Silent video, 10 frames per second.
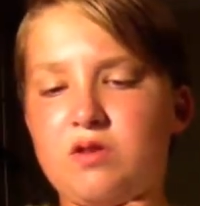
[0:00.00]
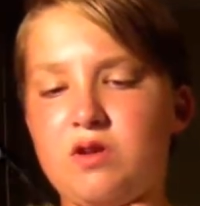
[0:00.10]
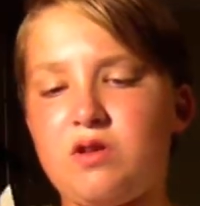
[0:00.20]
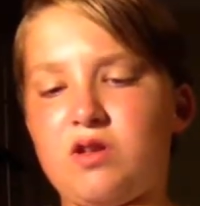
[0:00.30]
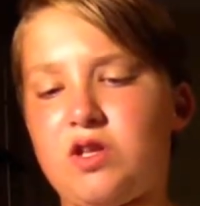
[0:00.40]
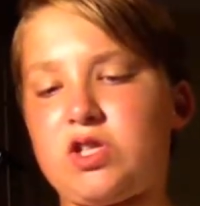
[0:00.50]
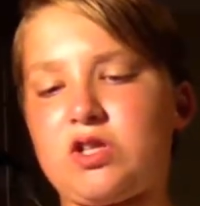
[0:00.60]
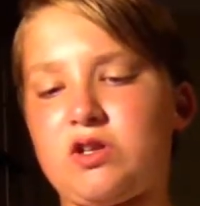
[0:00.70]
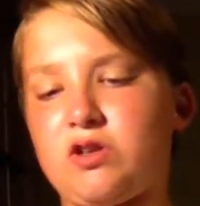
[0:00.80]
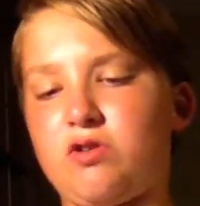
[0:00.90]
And you're just
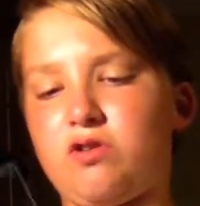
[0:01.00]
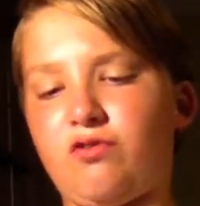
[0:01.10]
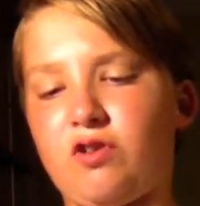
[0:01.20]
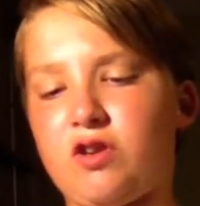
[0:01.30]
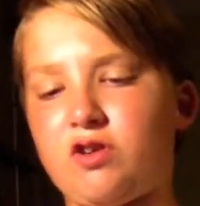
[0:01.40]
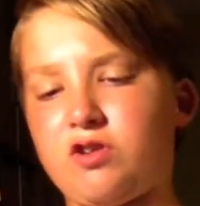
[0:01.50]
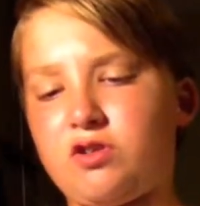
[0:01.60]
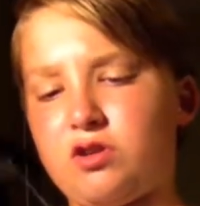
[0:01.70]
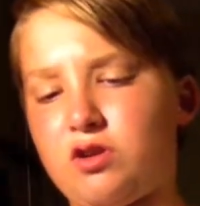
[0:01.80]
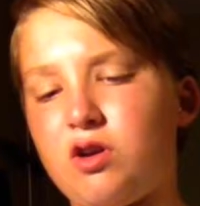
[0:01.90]
going to go to the front of your
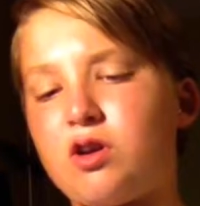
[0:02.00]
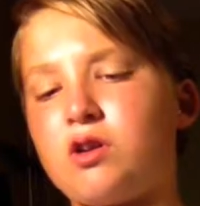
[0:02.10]
hook